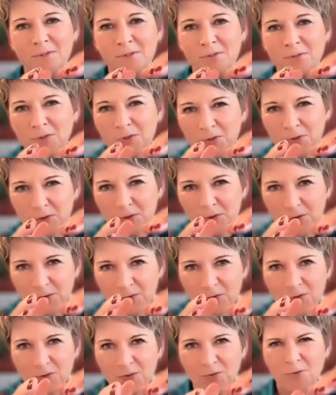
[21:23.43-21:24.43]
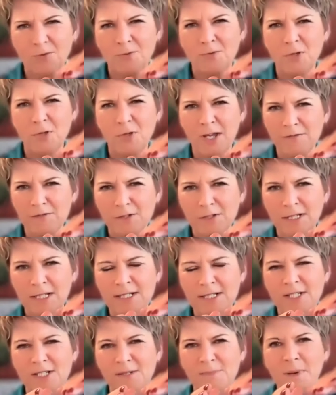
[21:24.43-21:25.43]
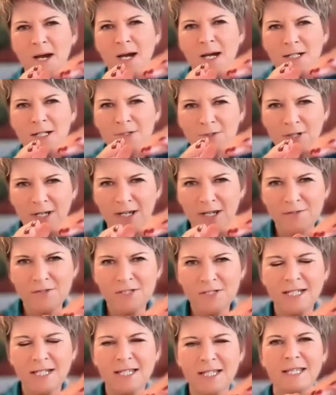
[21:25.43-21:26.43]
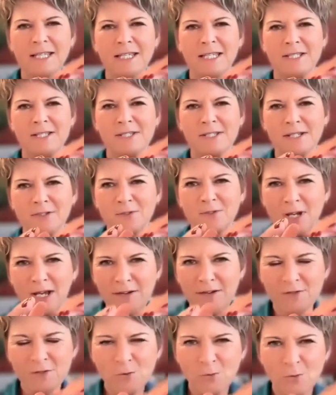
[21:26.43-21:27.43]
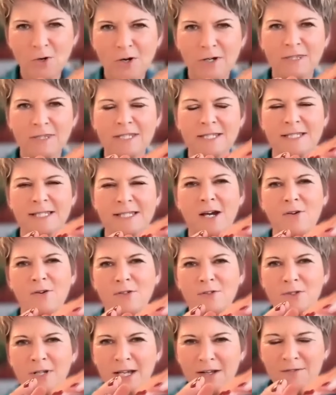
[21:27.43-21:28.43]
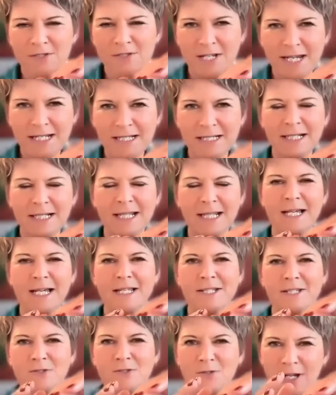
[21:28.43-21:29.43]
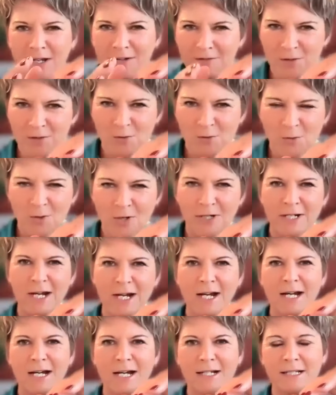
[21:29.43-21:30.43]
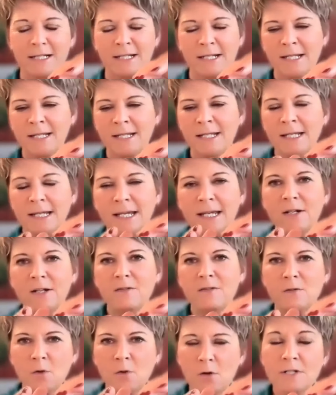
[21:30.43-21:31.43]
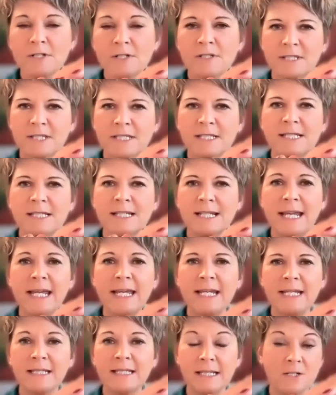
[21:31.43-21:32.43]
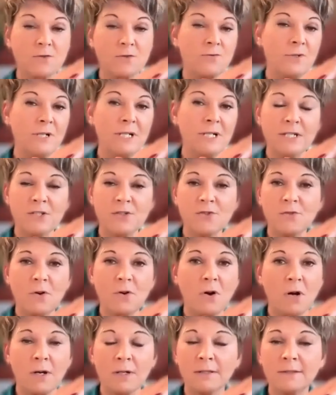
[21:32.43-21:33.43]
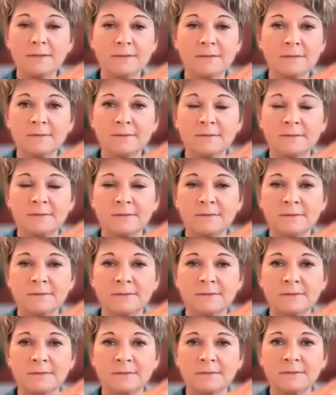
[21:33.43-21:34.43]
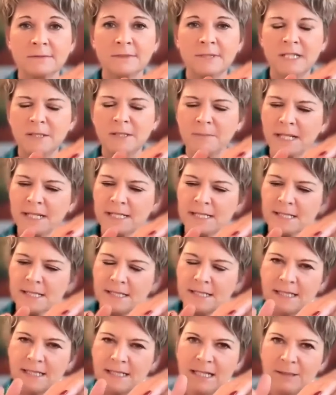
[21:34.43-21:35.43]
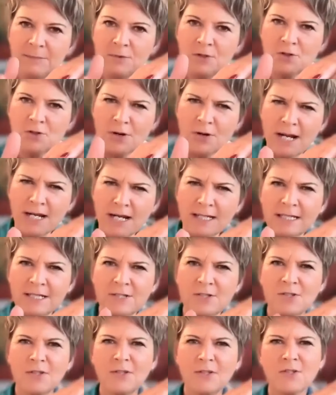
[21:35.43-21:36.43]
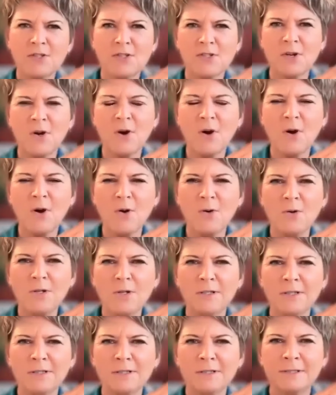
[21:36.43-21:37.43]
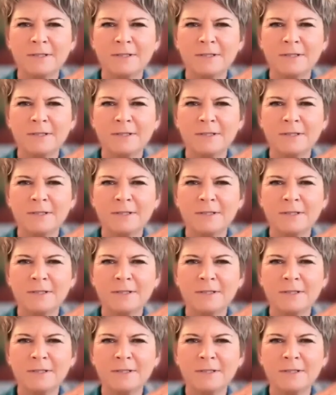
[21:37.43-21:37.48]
You have to get smart, and you have to get this, and you have to work this out, and you have to analyze, and you have to work hard. And of course, this leg gets really strong. It makes a deep track into the snow.